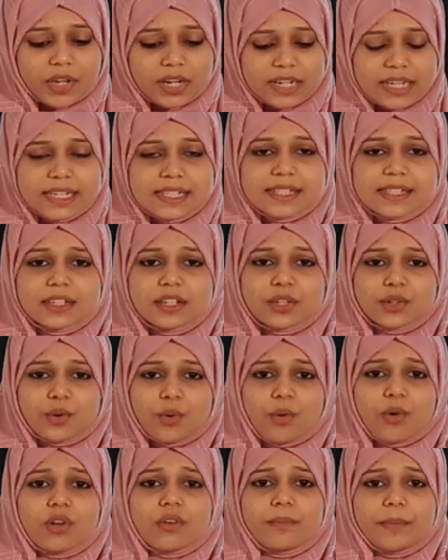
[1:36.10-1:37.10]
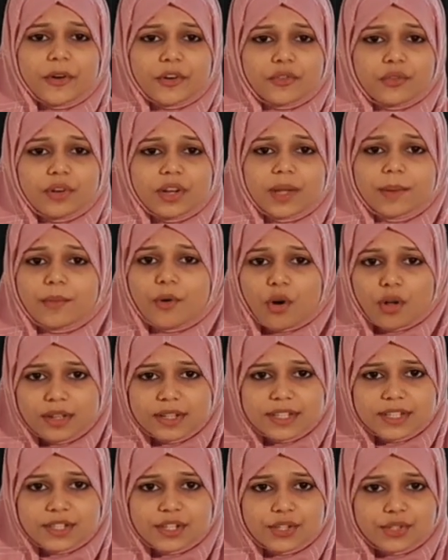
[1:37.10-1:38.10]
diesel, coal, petroleum, all
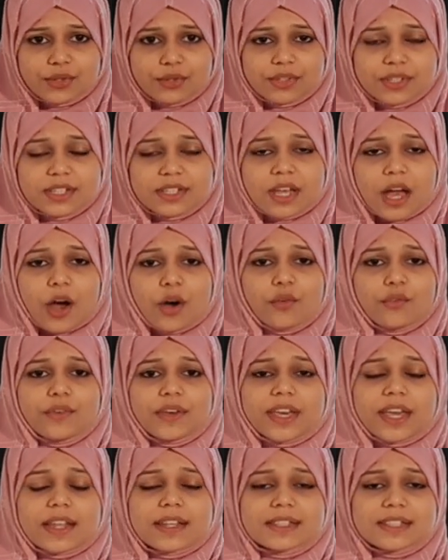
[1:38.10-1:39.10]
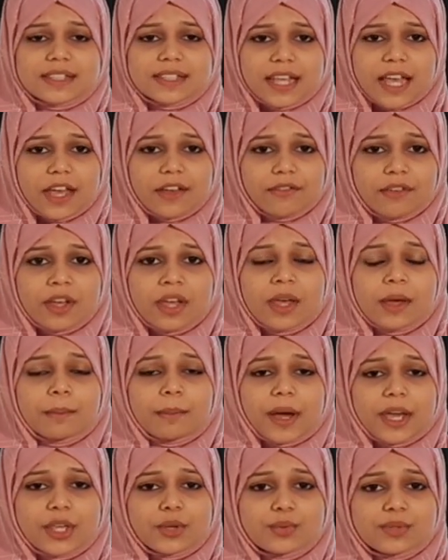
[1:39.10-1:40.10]
these resources, how we can save
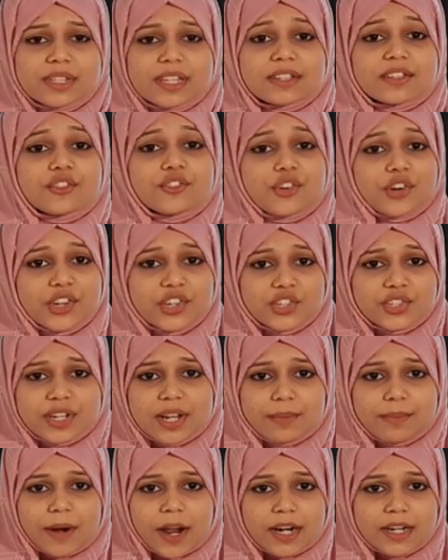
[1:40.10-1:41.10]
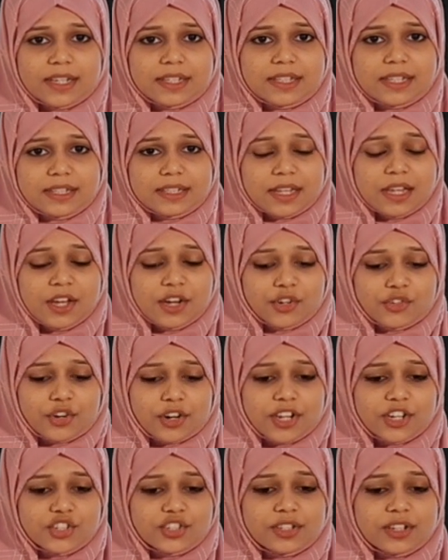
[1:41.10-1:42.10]
by using the traditional practices.
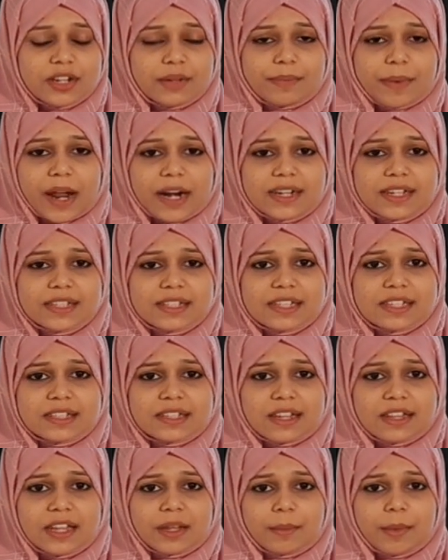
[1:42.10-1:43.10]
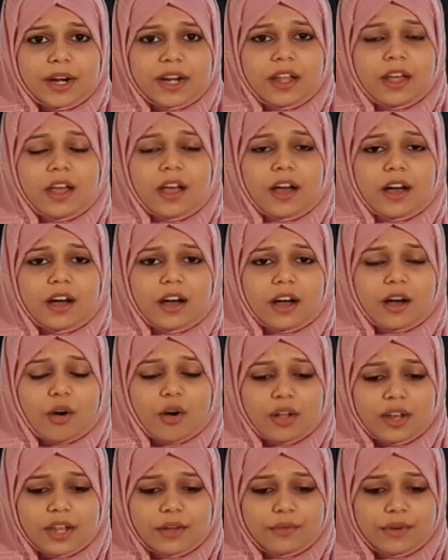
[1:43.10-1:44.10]
Traditional practice is nothing but
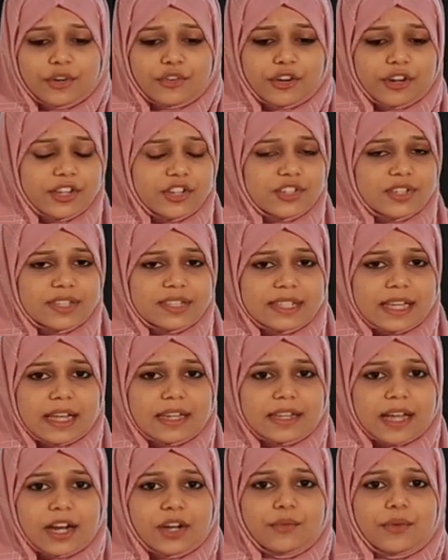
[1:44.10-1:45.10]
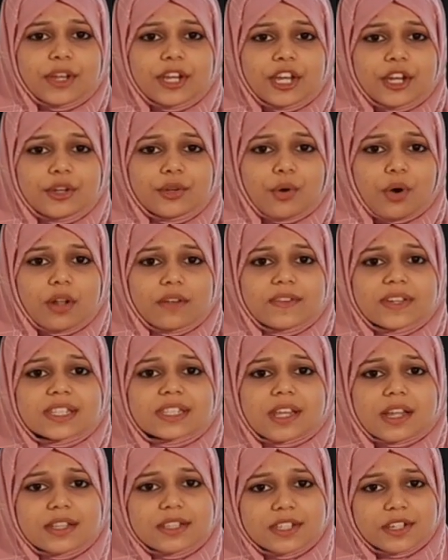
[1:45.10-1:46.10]
all our traditions say that we need to always
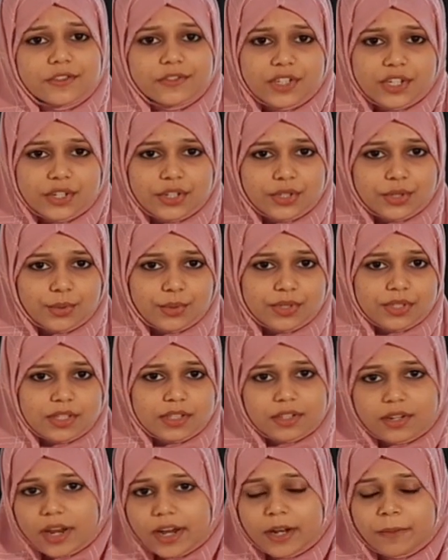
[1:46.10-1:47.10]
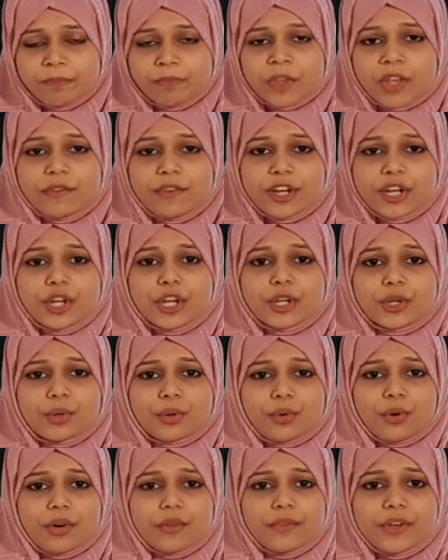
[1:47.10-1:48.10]
conserve the resources, right? We need
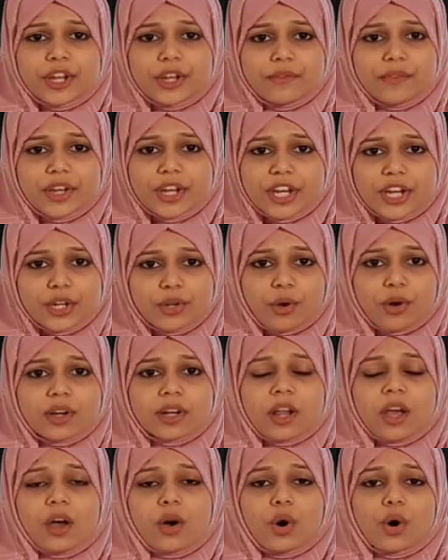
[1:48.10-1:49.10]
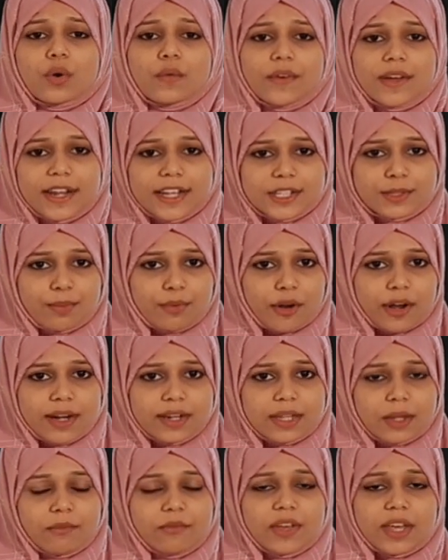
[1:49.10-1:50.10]
not over
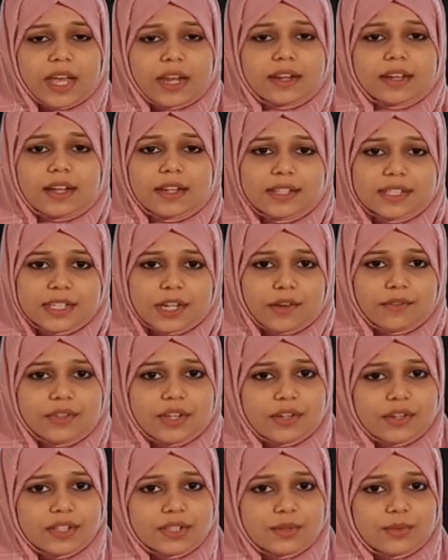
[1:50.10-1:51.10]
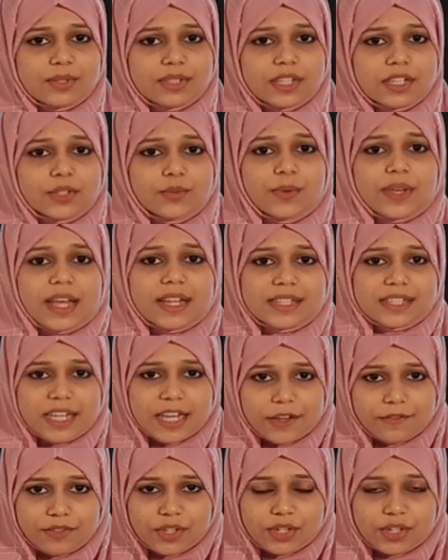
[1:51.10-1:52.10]
exploit them. We can conserve the resources, we can
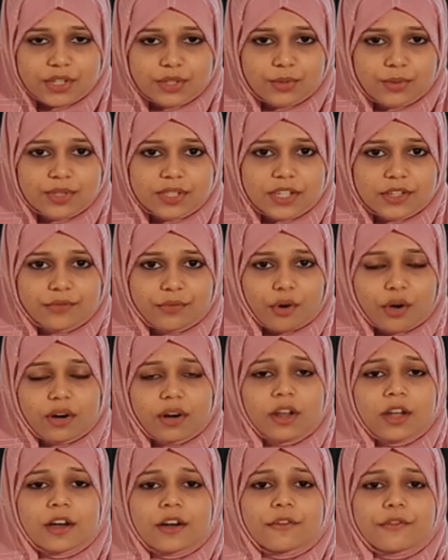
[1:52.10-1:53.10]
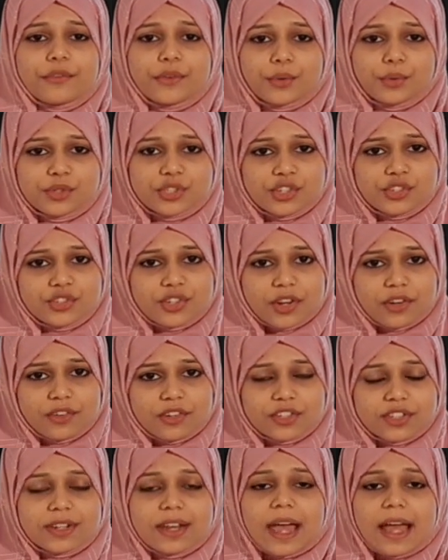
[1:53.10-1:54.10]
save the resources for future
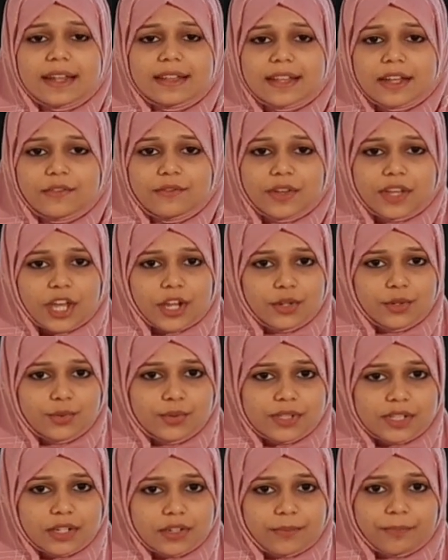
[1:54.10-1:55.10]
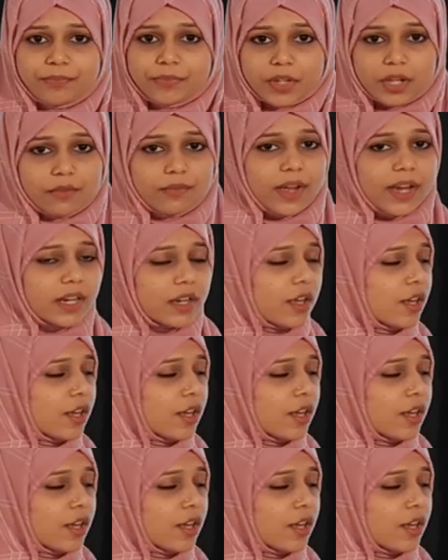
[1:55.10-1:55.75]
generation and then we can use it, right?